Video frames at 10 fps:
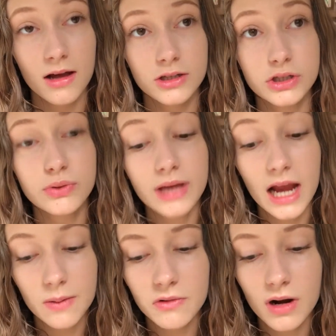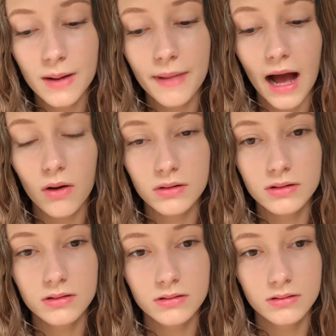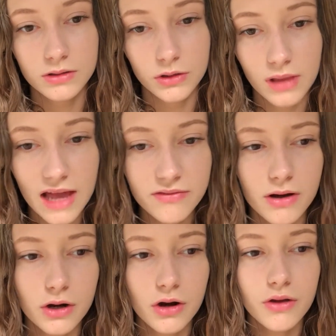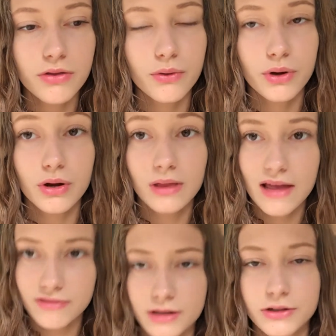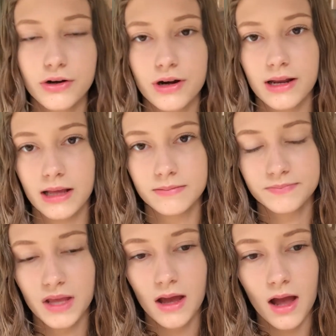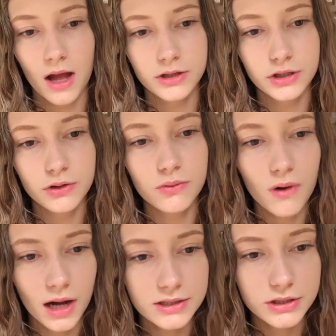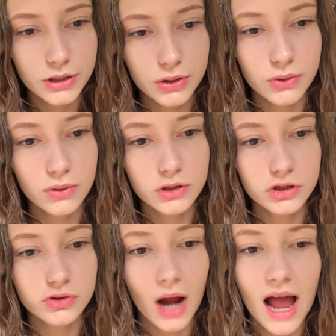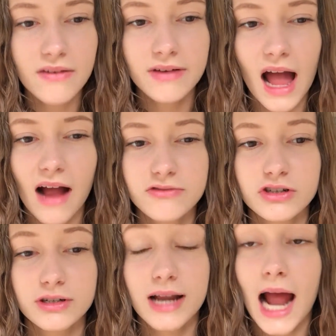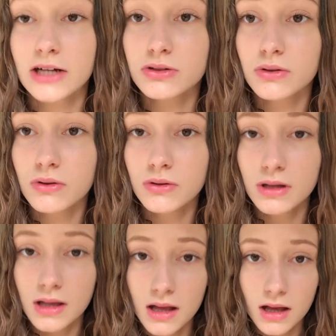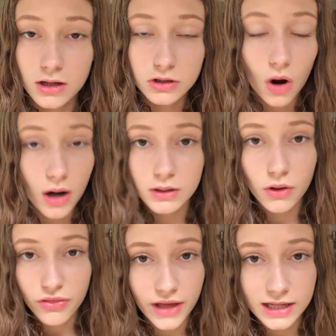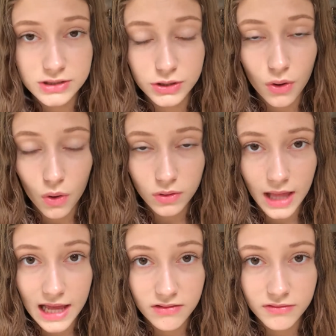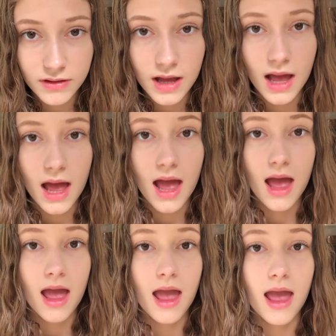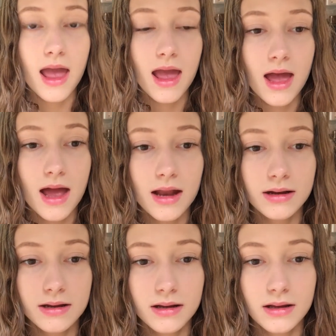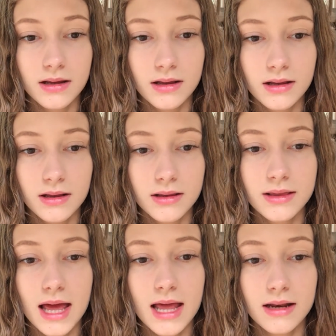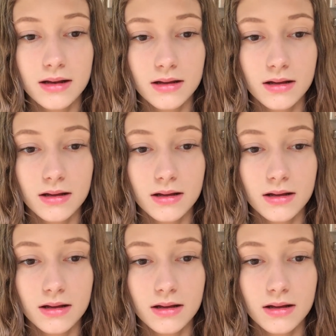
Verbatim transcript: Do you care more about your life on earth or your life in eternity? Do you want to strive after natural, carnal things your whole life and then